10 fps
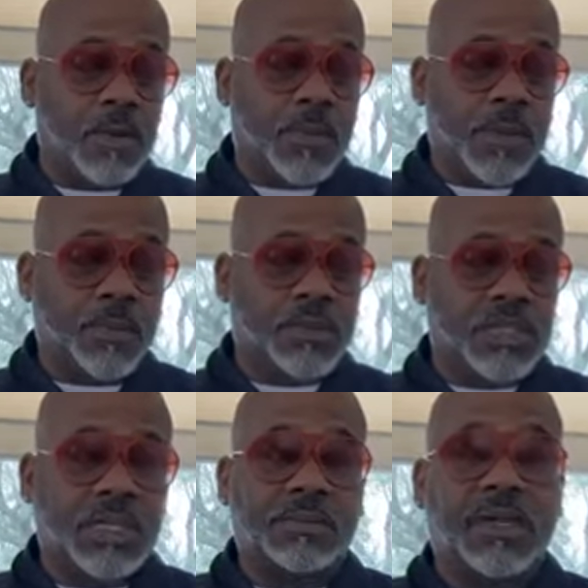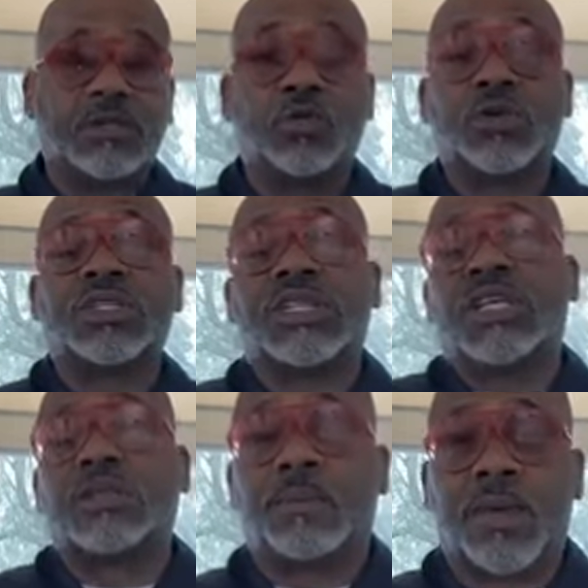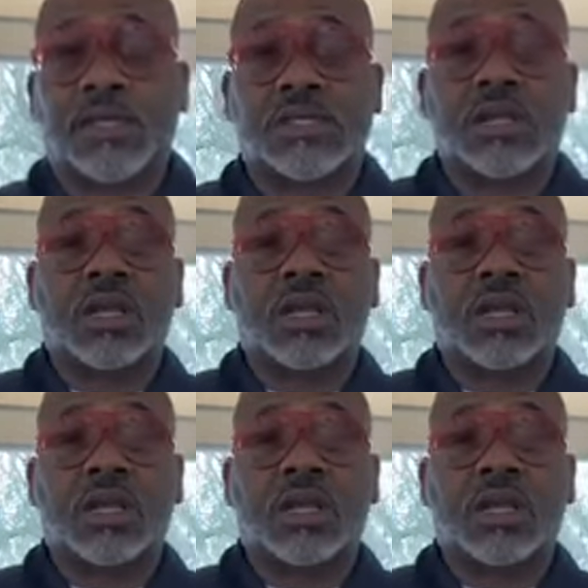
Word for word: where people cheat means who could cheat the best.